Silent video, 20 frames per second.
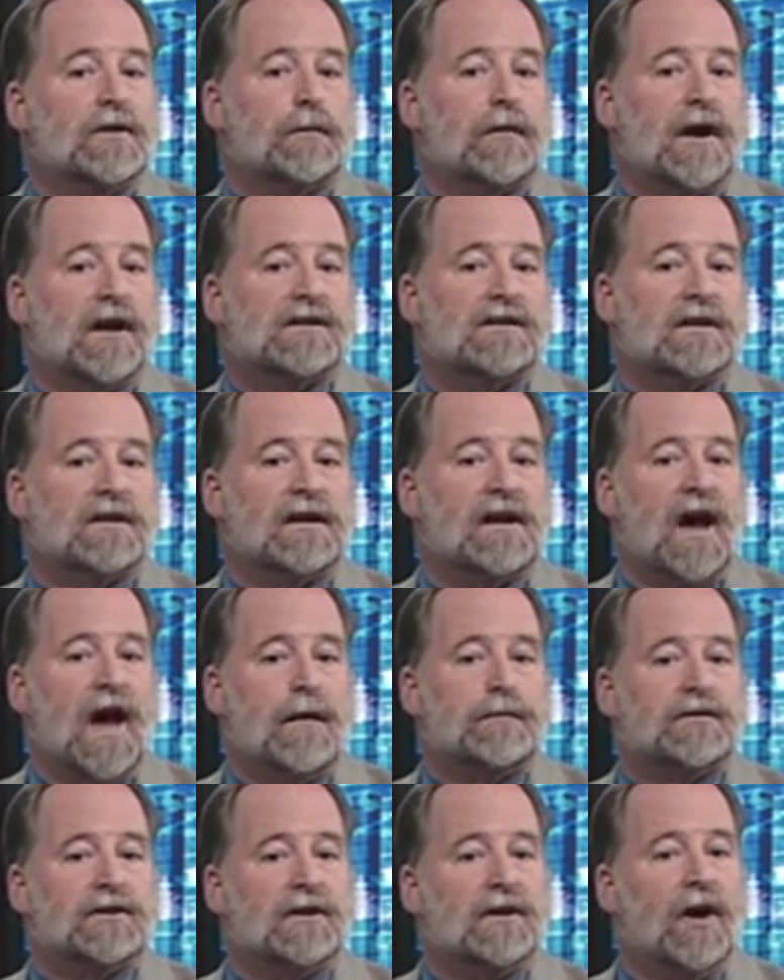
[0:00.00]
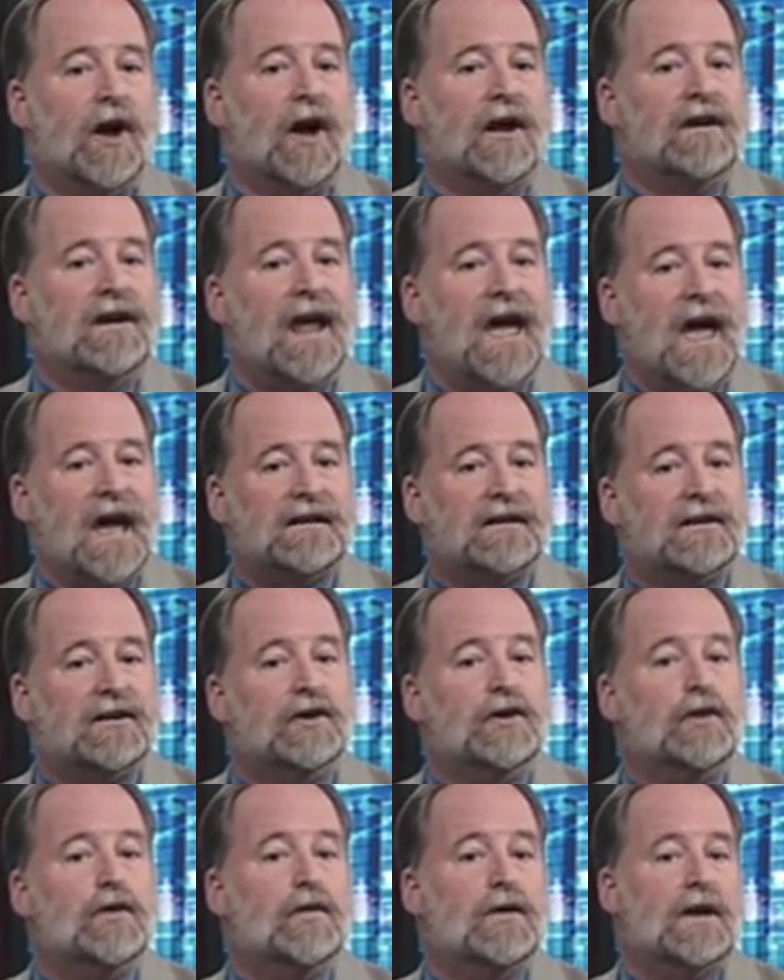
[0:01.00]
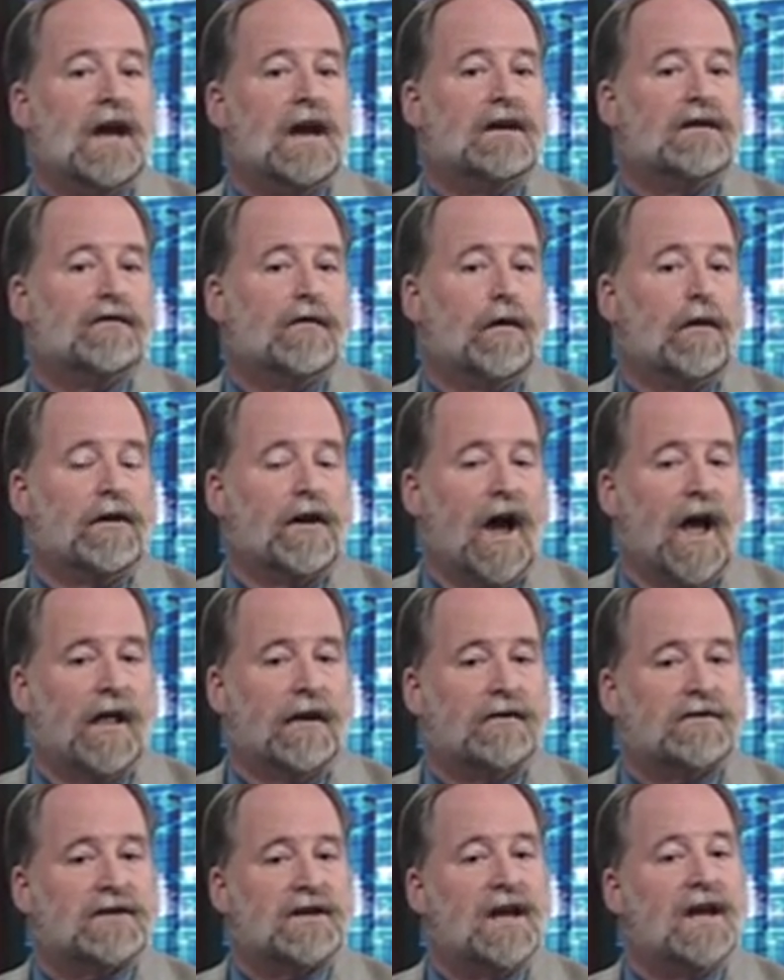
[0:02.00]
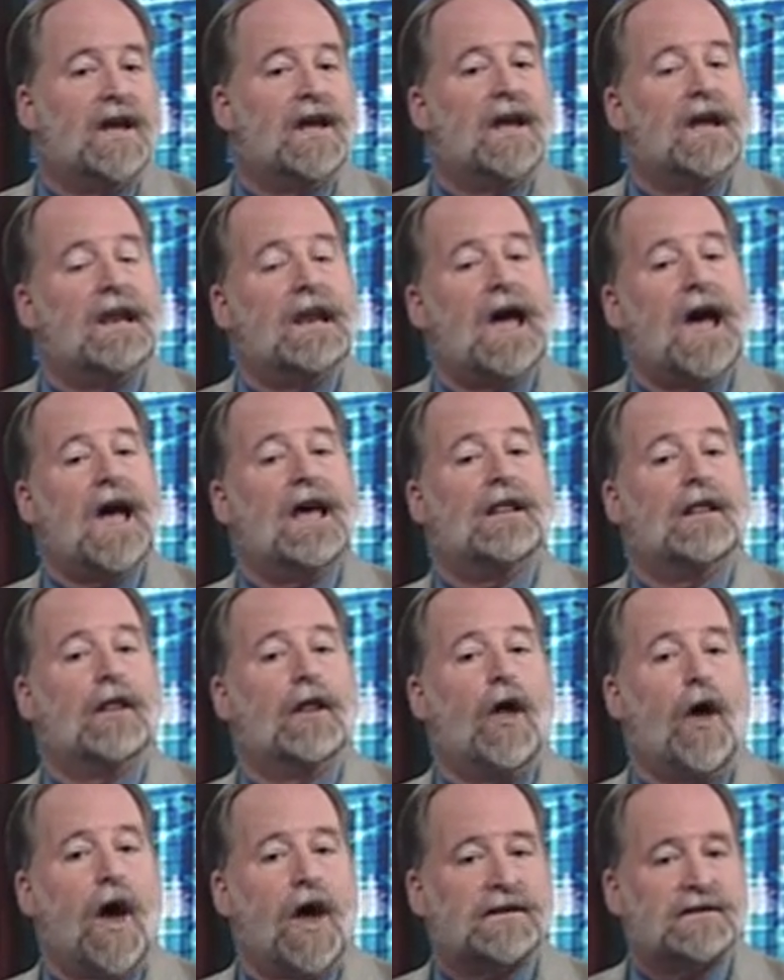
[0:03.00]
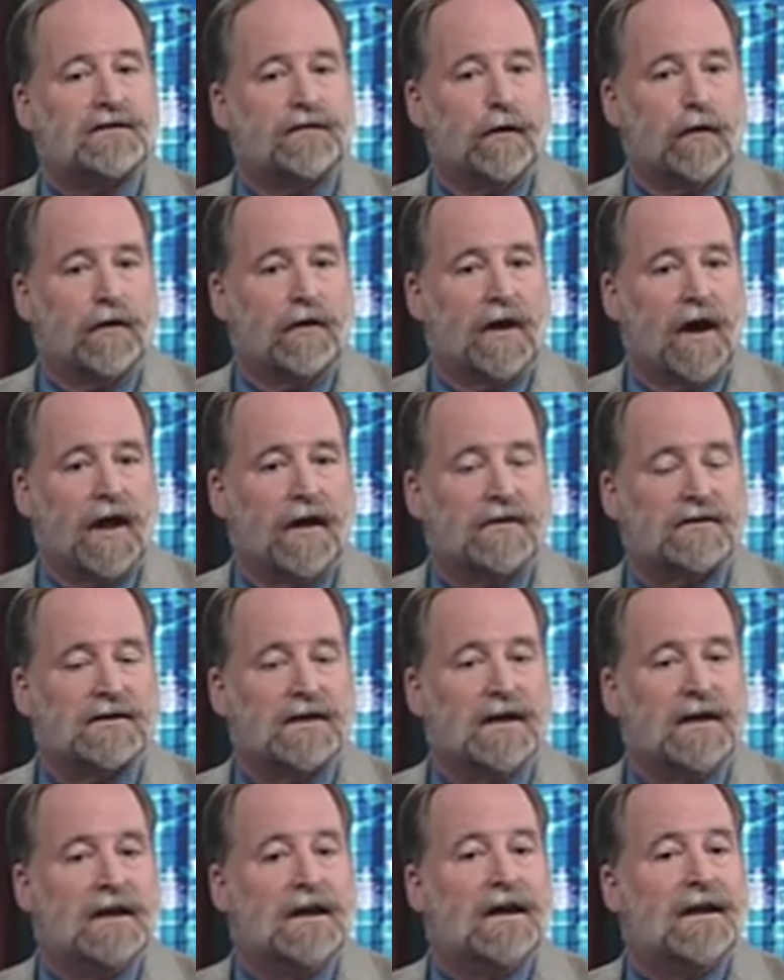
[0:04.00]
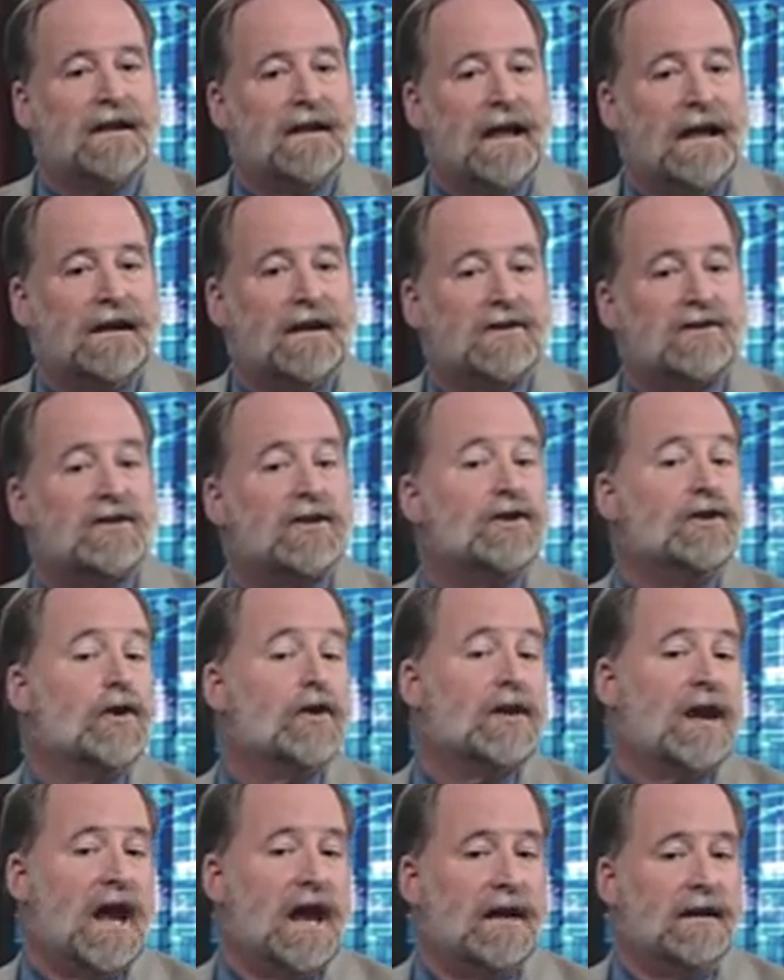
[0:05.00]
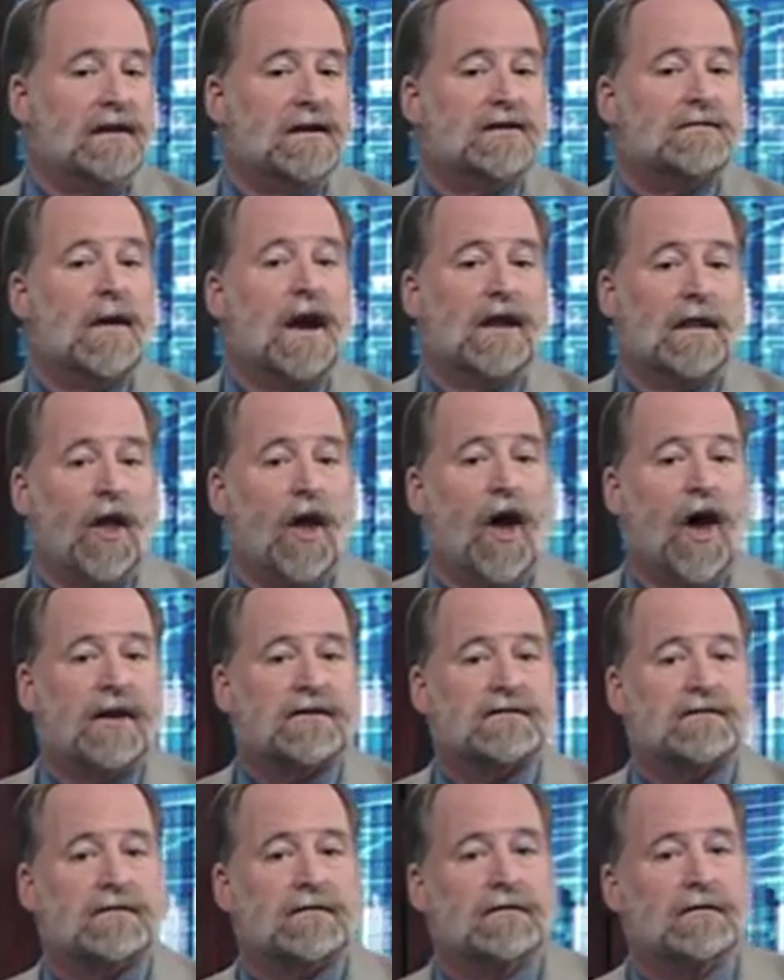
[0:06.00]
price at the option on net, you gained $4 and I lost $4. That is, your gain is my loss.